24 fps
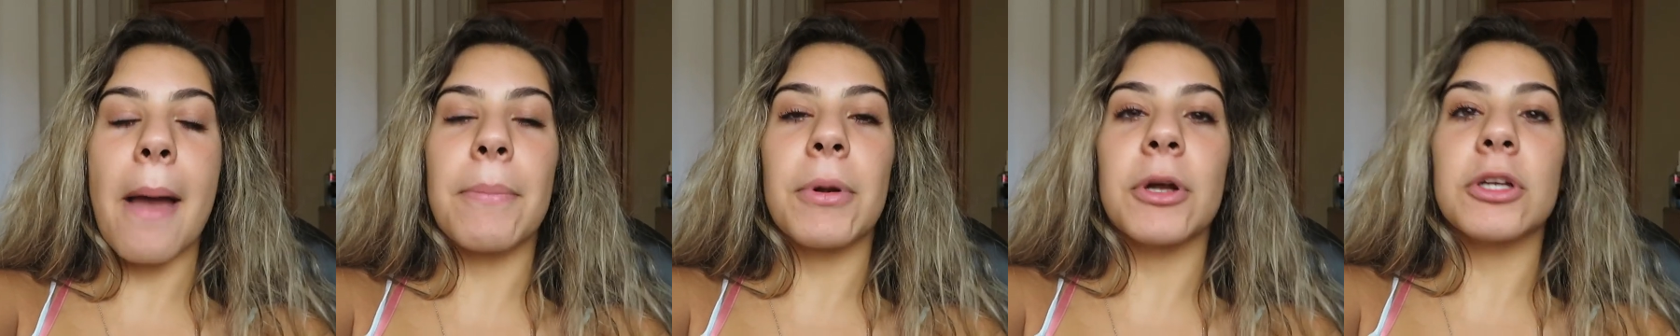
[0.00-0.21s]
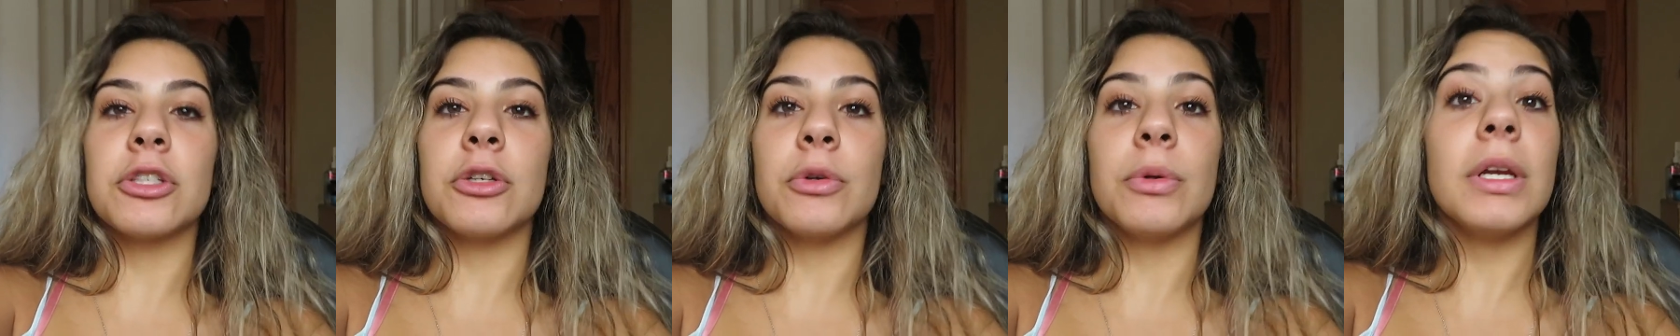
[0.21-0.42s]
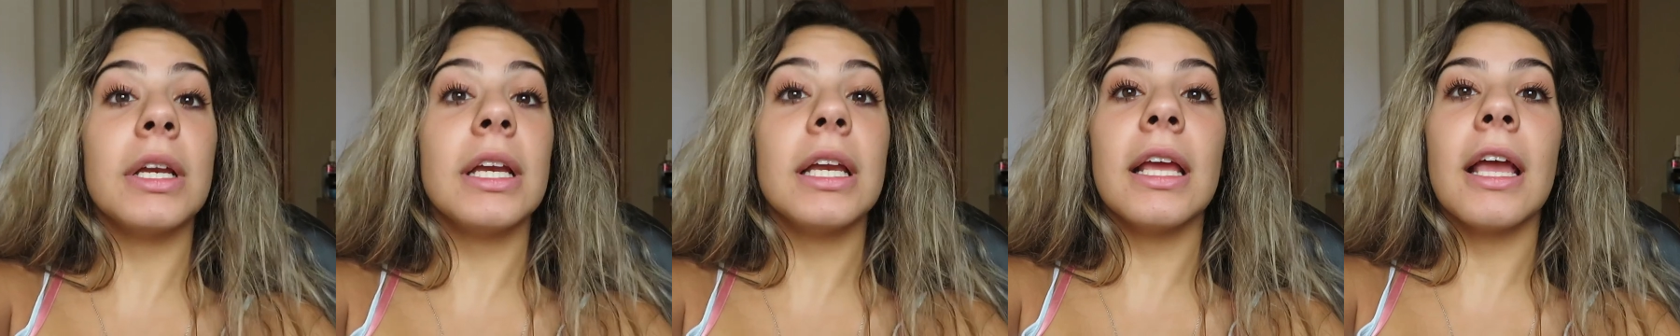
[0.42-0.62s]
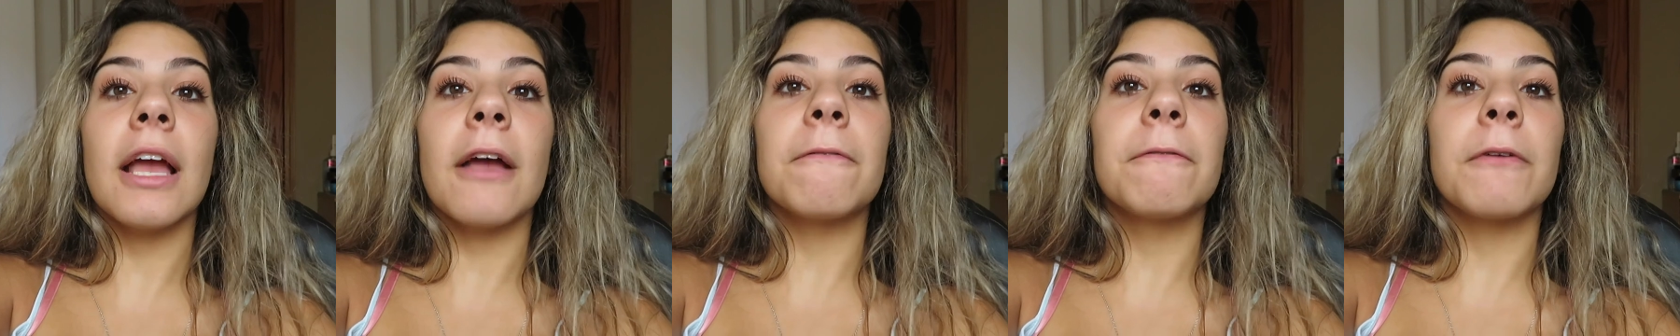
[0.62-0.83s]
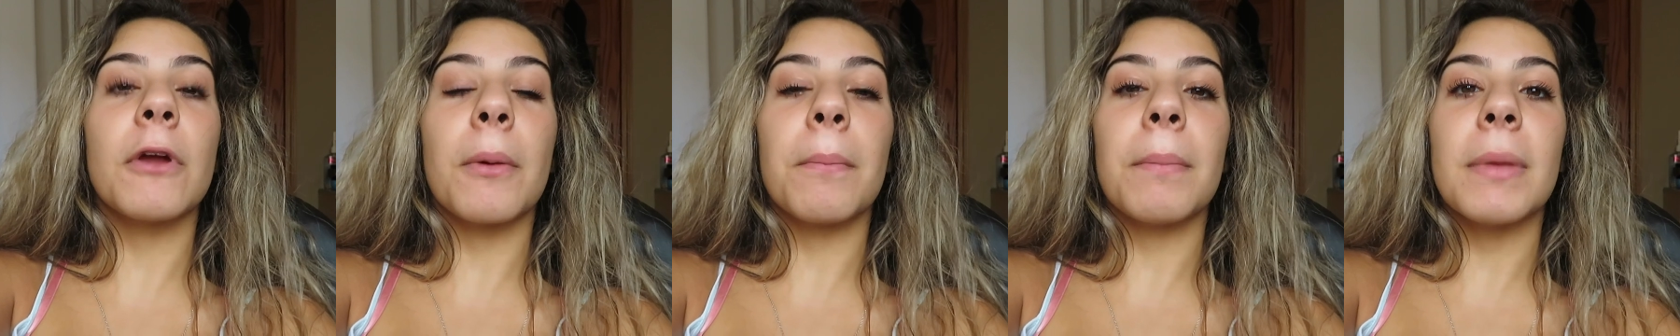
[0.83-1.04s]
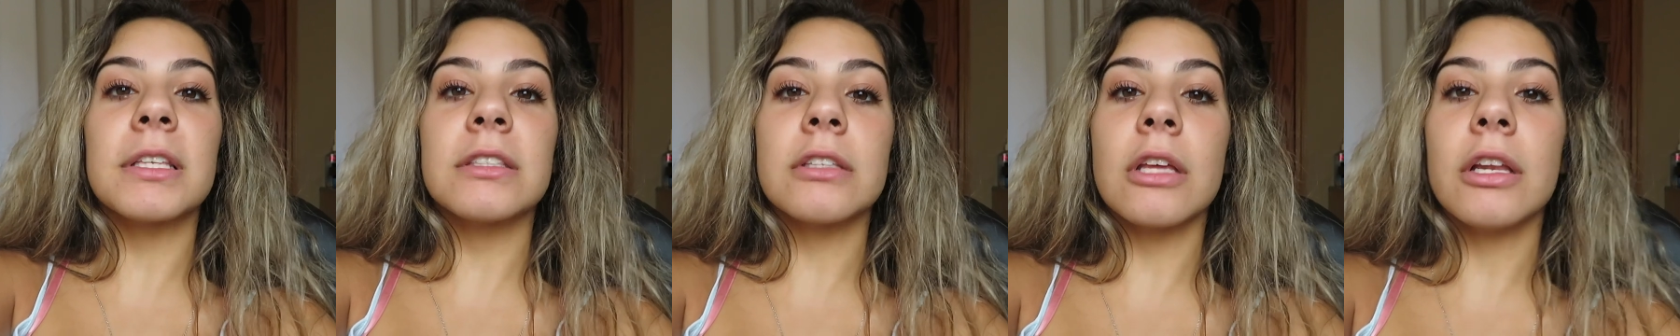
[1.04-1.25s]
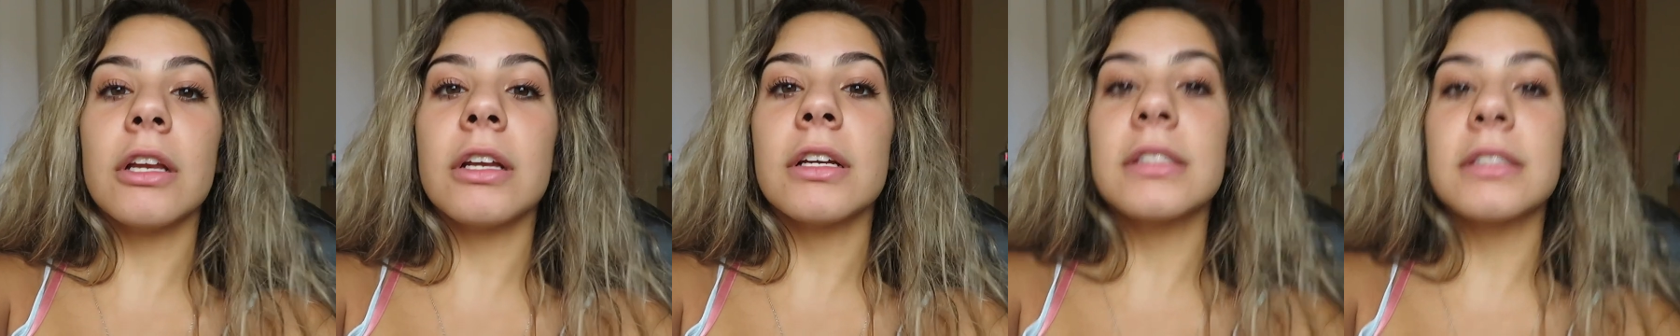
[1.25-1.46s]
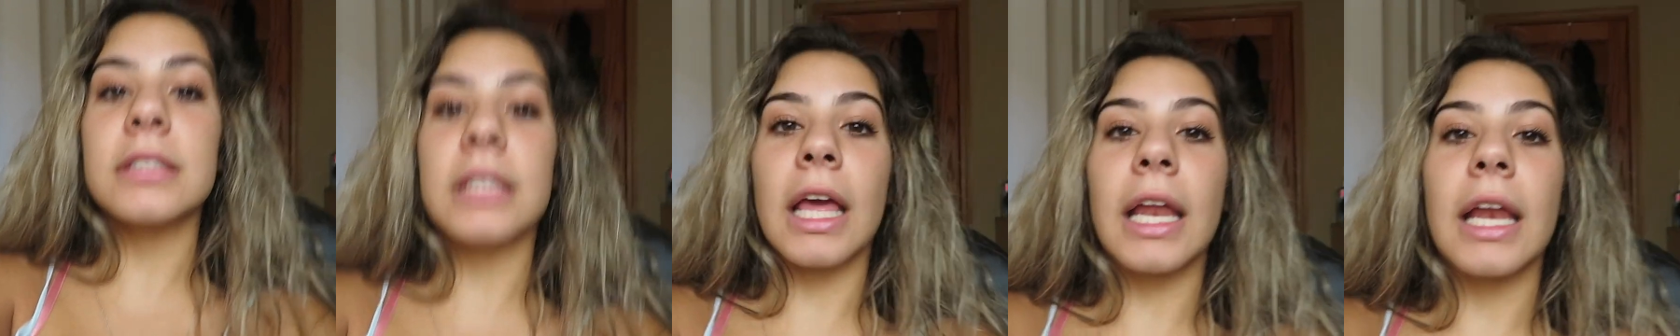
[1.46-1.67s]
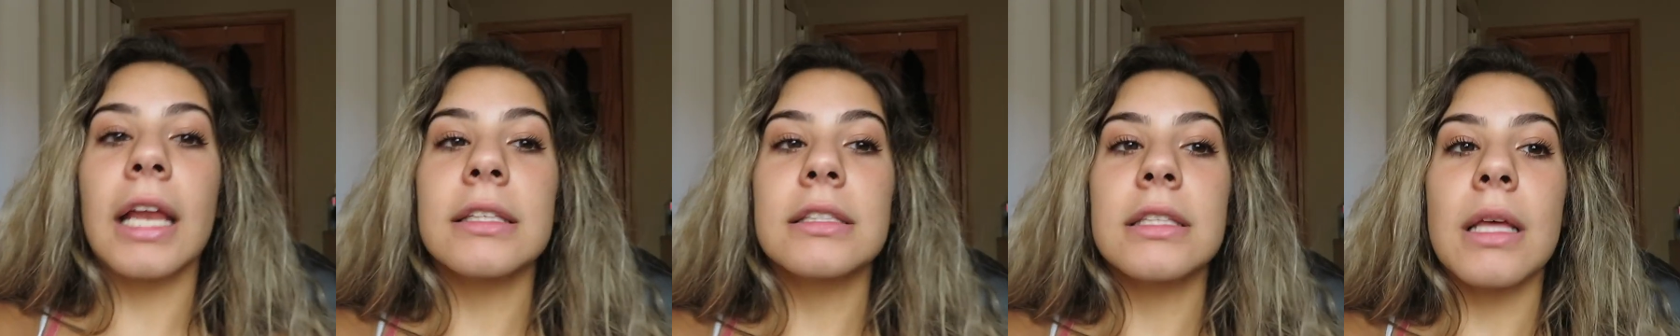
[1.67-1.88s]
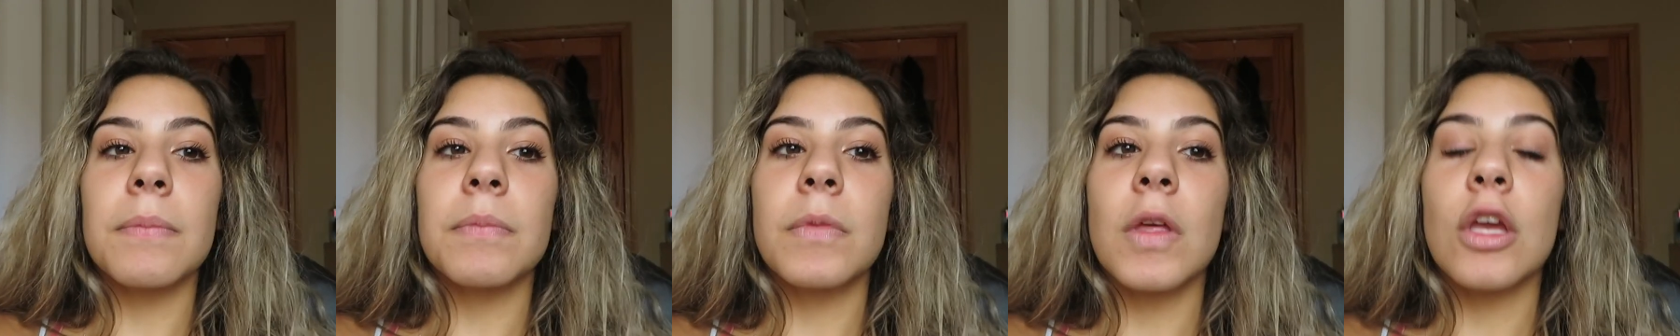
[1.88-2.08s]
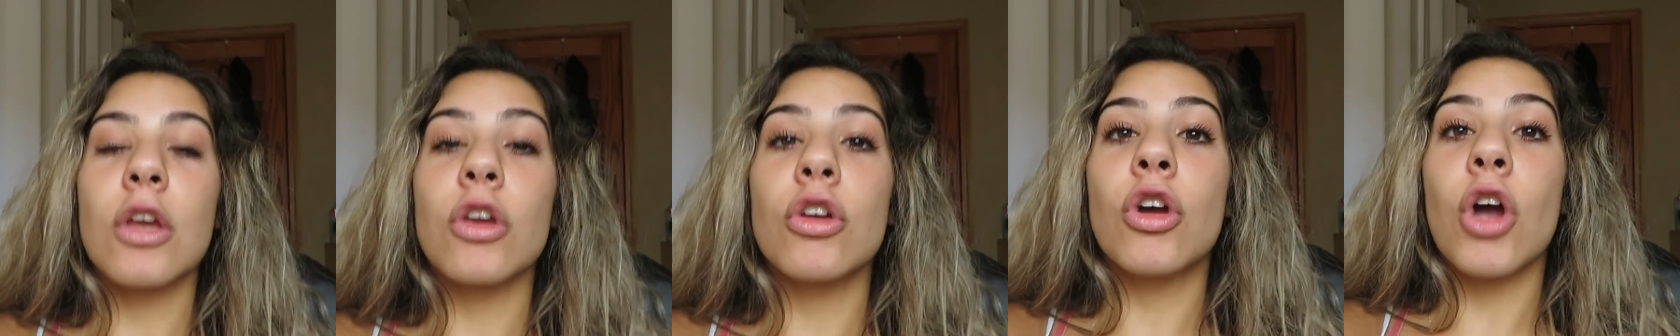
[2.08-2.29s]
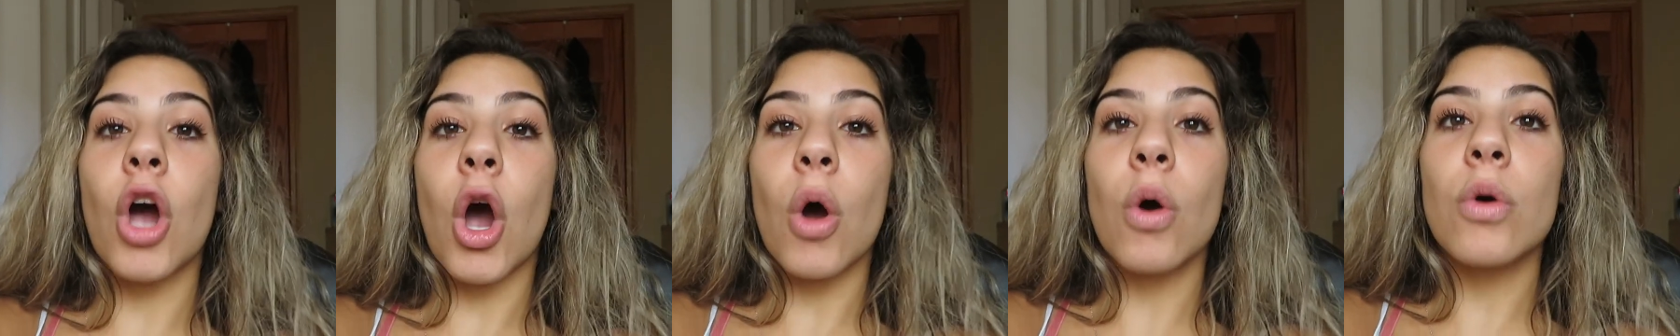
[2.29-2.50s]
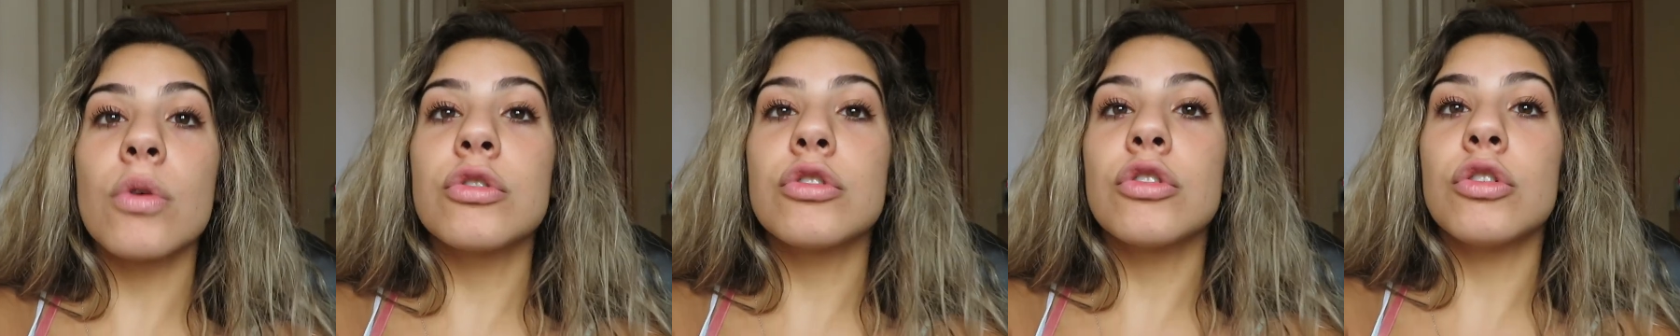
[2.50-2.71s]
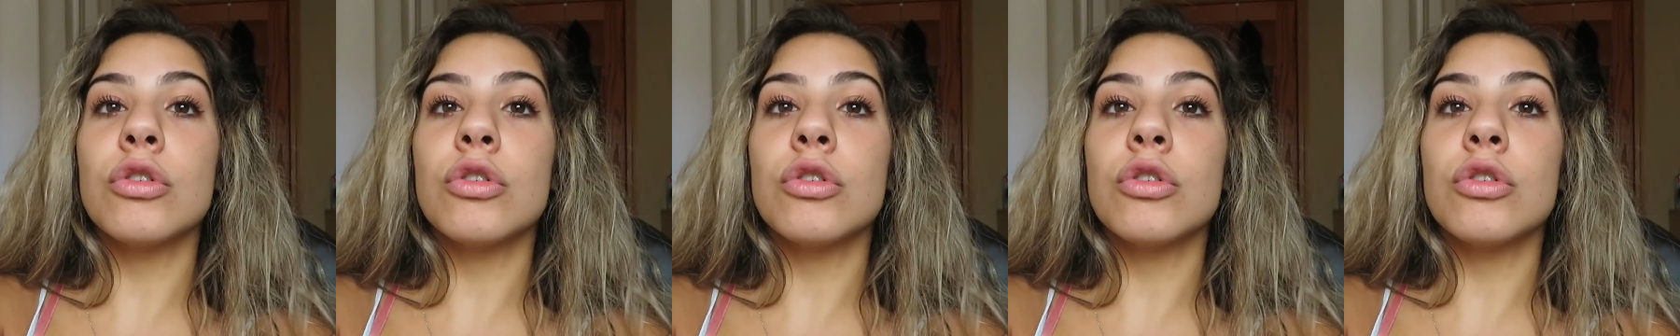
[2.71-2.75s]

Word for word: opportunity if you're misunderstanding something go